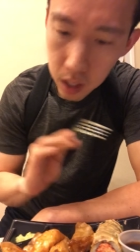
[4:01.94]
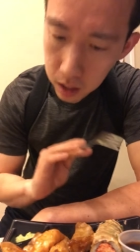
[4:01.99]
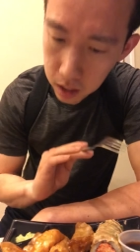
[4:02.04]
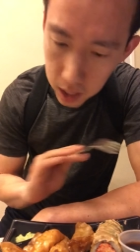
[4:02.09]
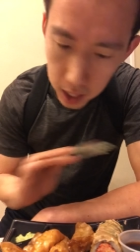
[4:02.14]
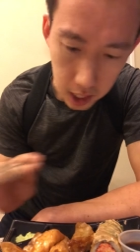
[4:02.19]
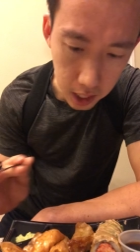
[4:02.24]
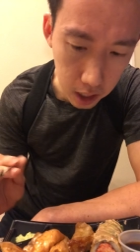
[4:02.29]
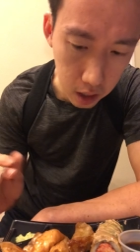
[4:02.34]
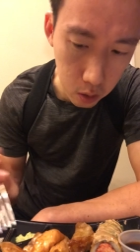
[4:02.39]

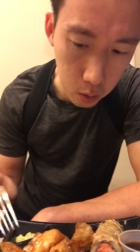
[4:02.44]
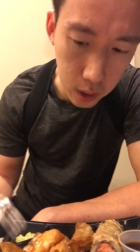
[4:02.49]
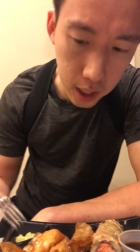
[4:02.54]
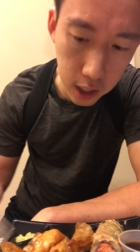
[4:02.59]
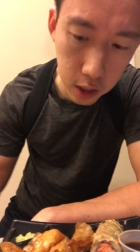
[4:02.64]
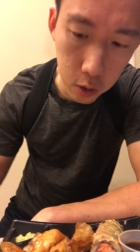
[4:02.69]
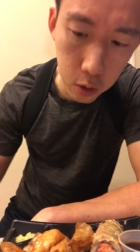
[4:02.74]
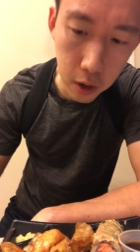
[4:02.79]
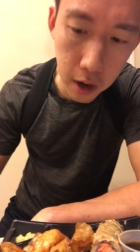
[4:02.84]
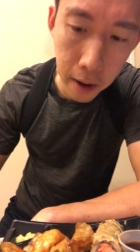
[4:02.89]
not at a
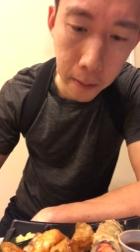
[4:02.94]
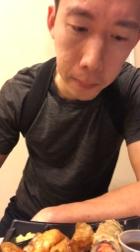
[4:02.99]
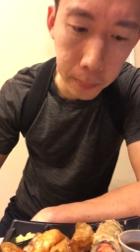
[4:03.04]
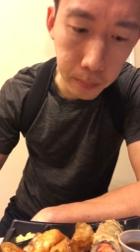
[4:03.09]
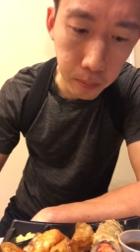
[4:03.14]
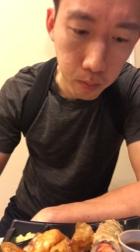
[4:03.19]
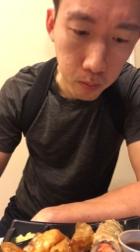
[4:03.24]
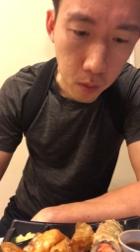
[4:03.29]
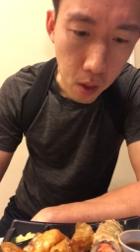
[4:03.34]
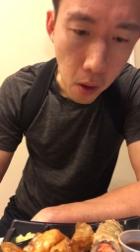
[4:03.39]
restaurant
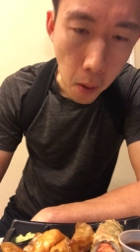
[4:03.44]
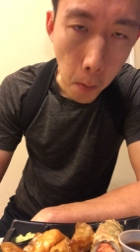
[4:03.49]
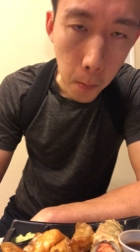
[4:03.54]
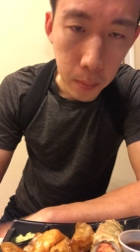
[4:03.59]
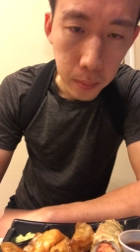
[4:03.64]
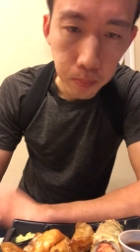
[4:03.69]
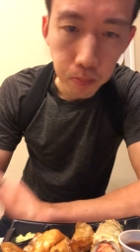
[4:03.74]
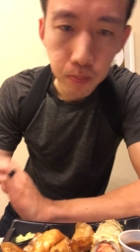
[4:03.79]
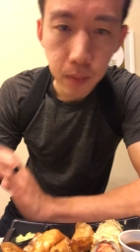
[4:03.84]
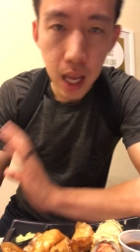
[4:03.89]

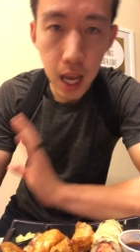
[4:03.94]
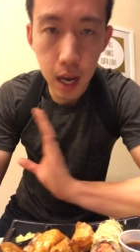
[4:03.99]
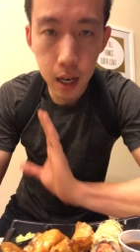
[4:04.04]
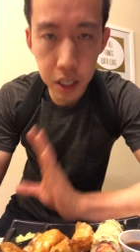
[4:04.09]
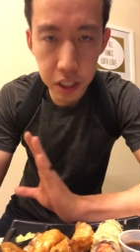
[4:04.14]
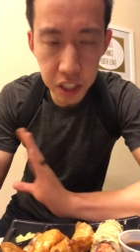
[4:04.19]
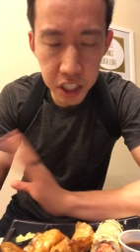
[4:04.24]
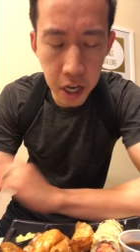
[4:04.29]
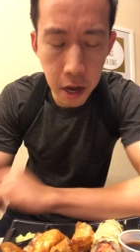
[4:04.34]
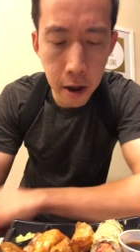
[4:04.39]
out
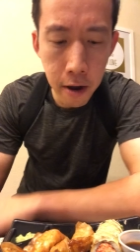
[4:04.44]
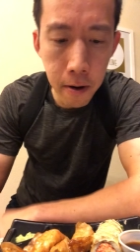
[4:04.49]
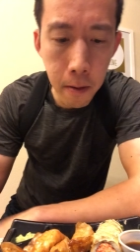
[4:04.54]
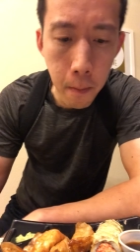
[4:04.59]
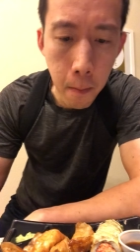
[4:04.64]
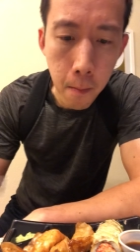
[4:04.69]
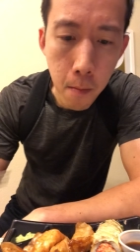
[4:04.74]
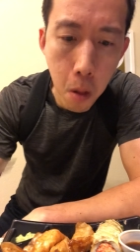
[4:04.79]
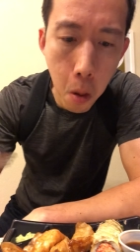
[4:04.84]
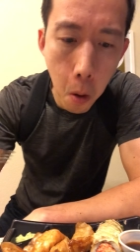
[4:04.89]
of 10.